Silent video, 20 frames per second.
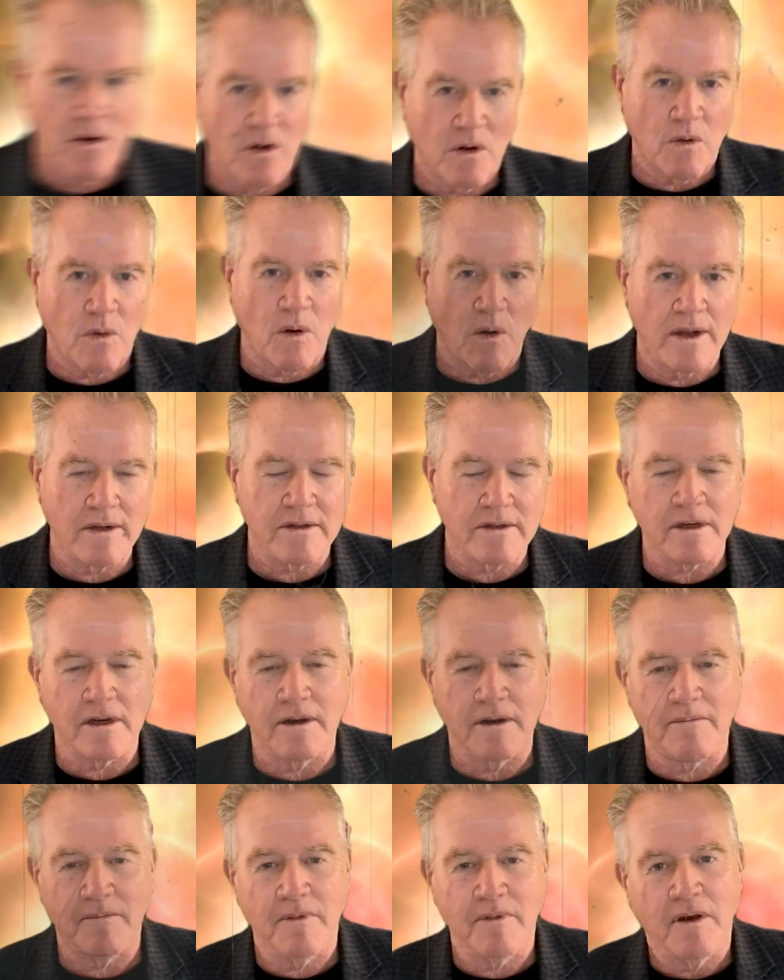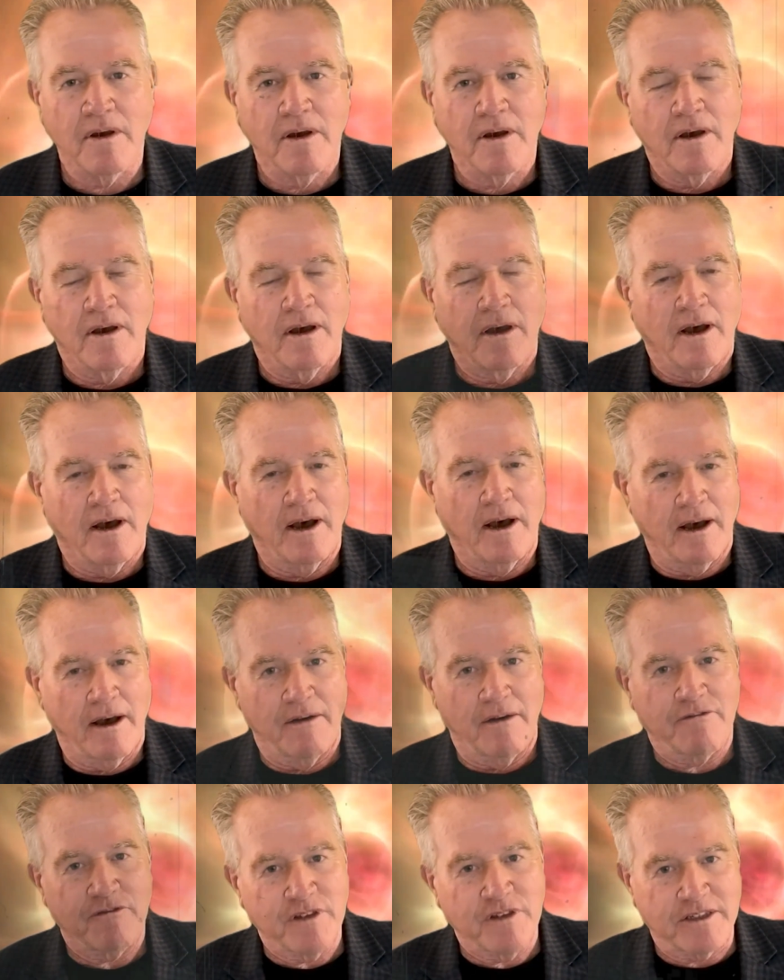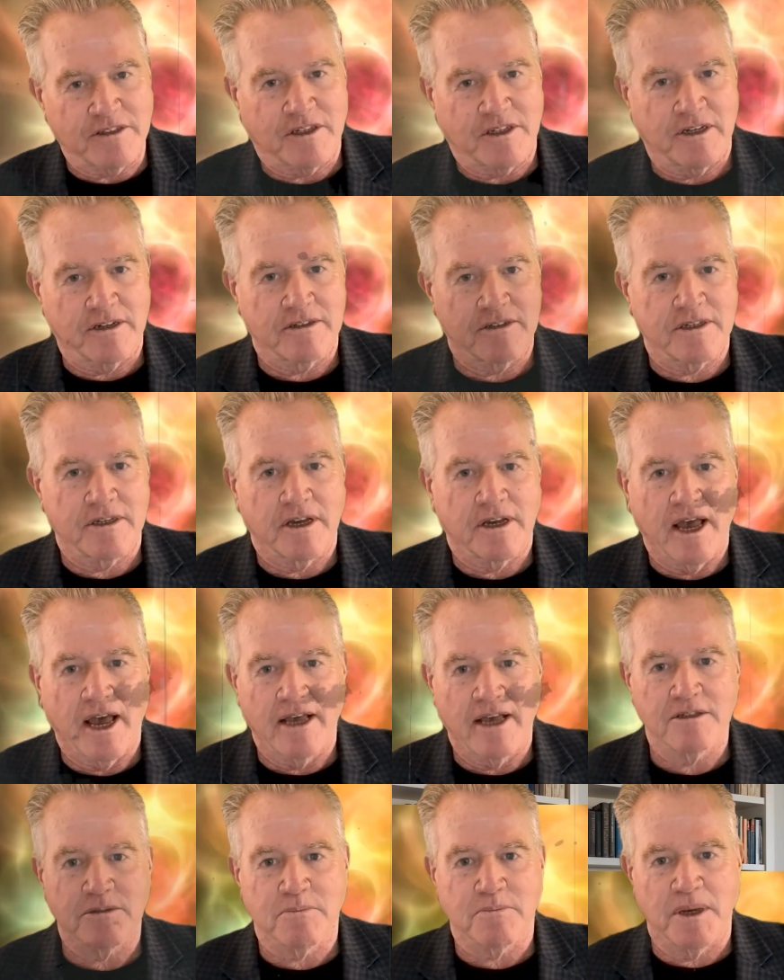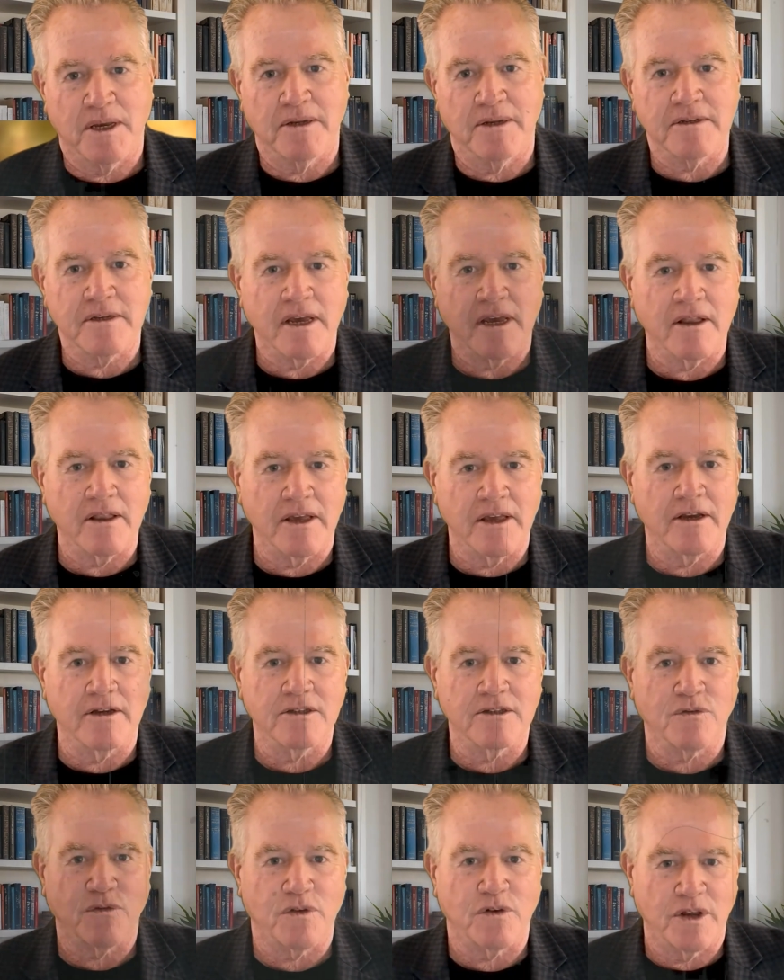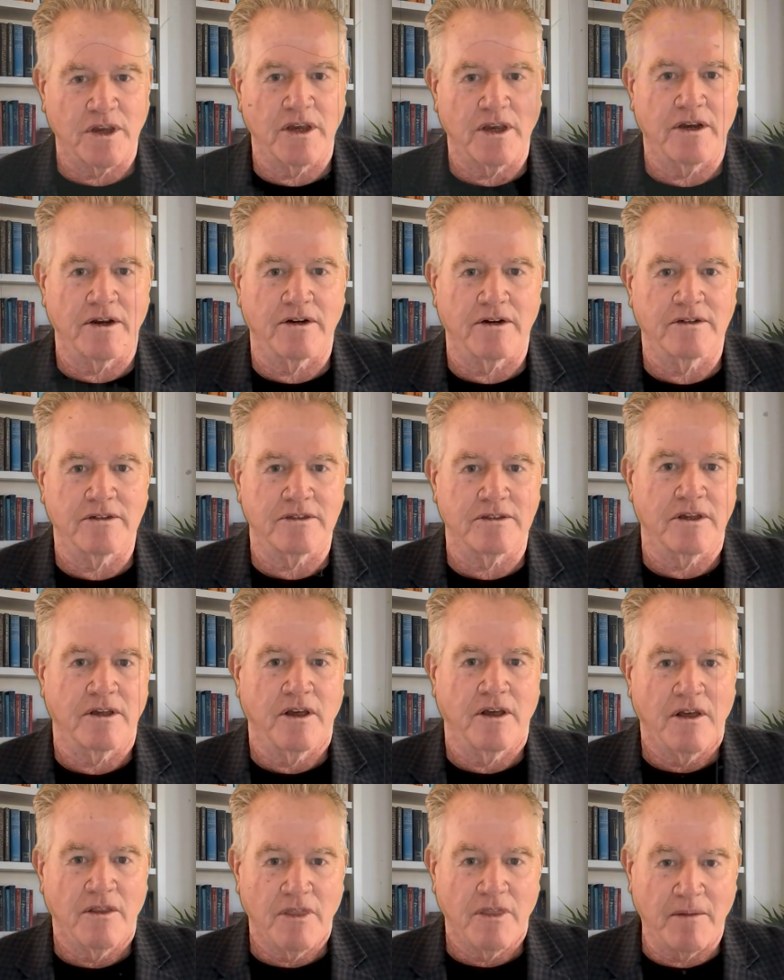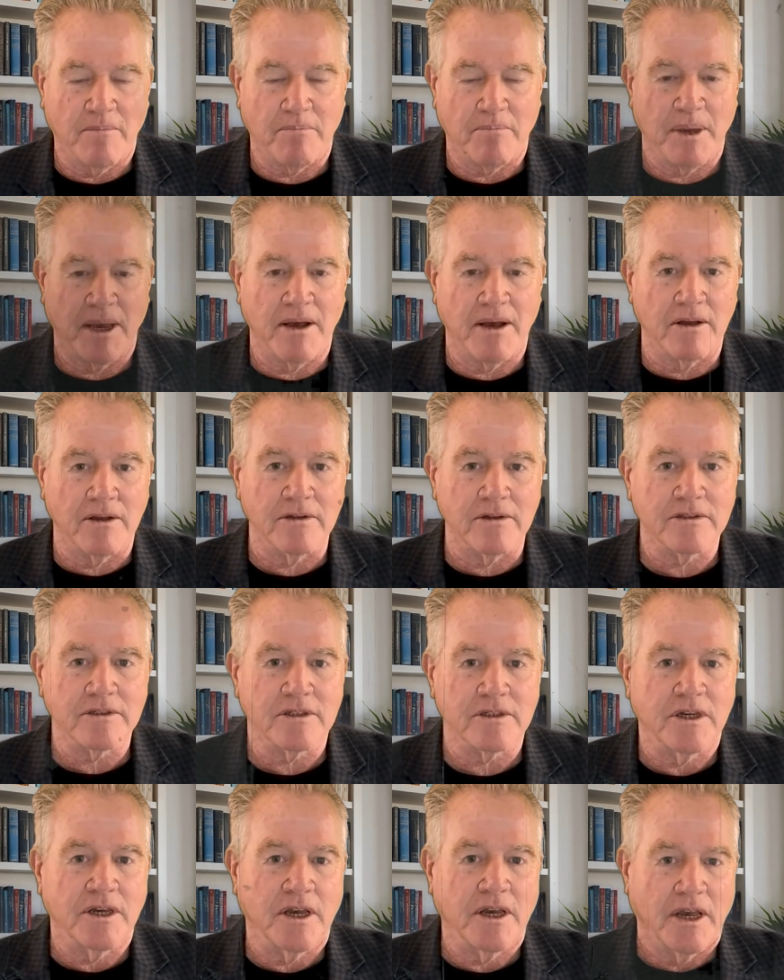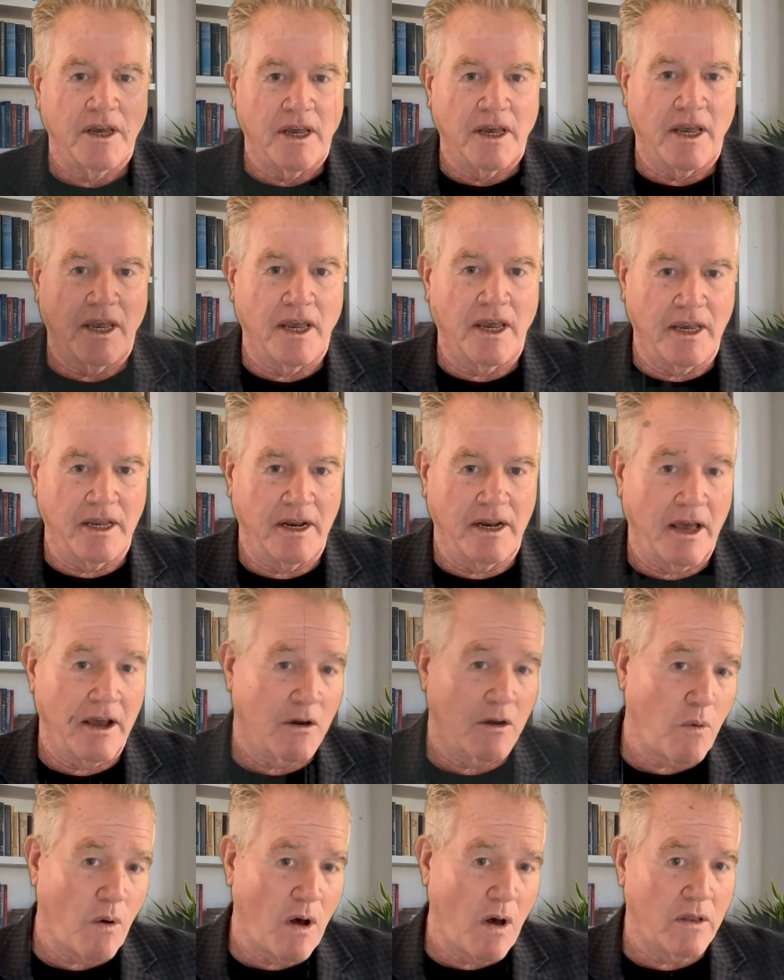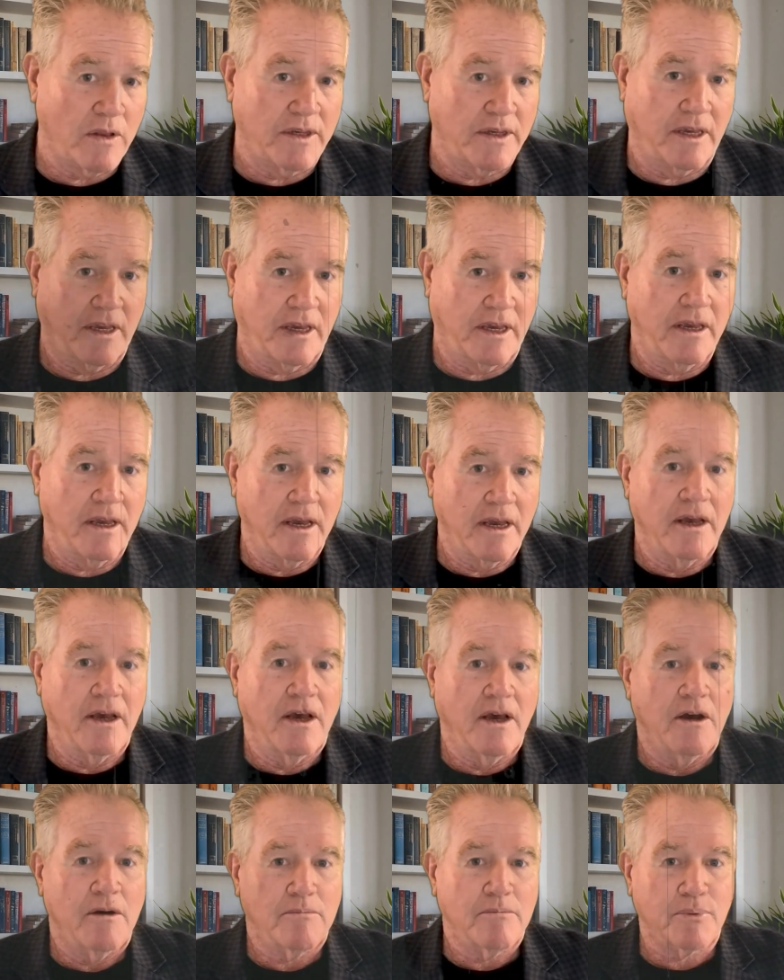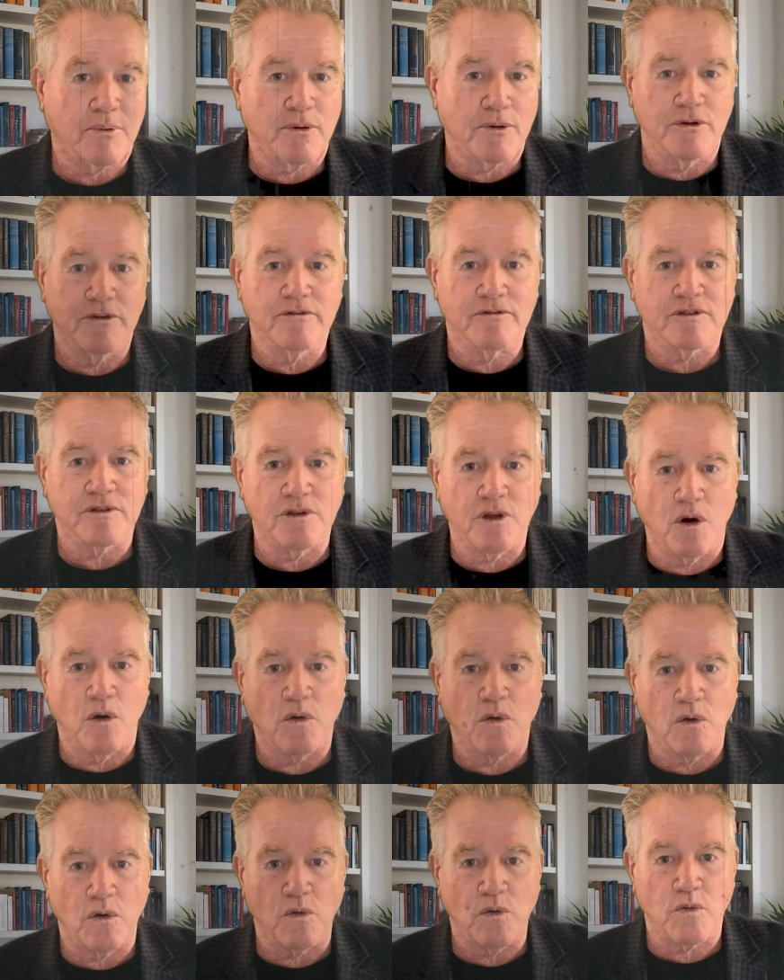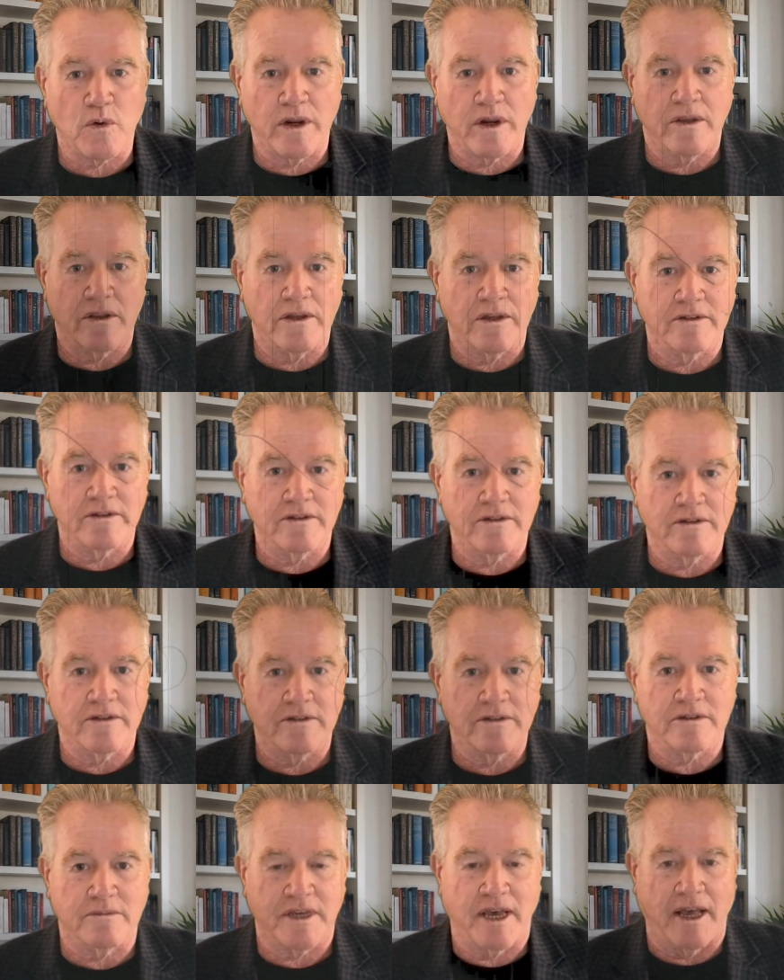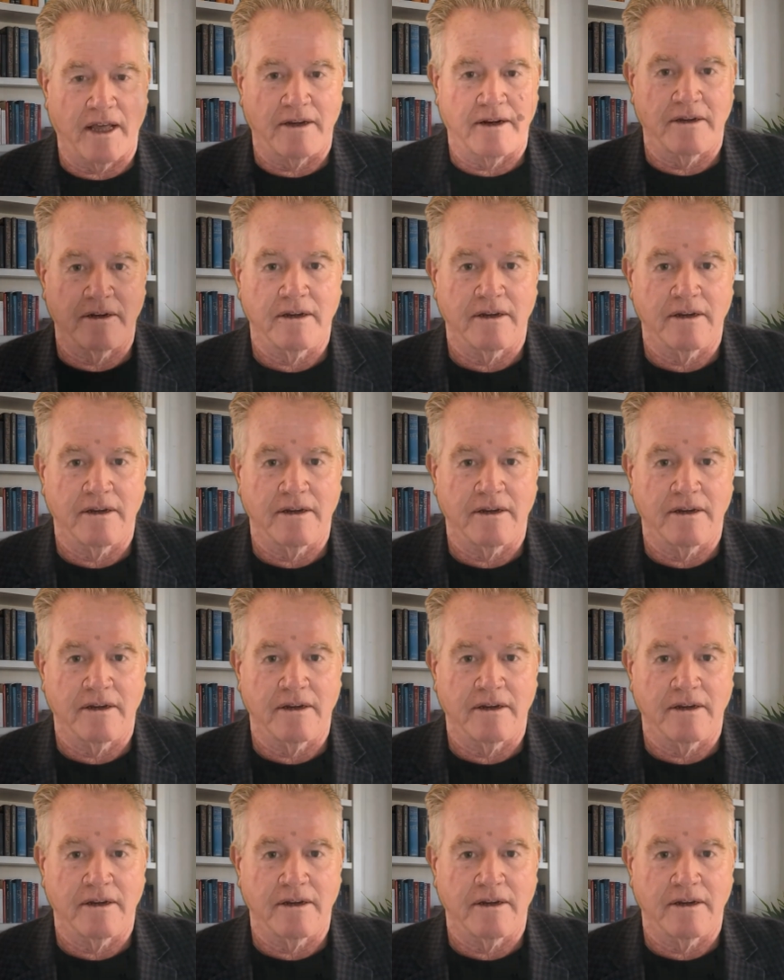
Quantum uh, physics has been telling us for years that Bell's Inequality proves local realism is dead.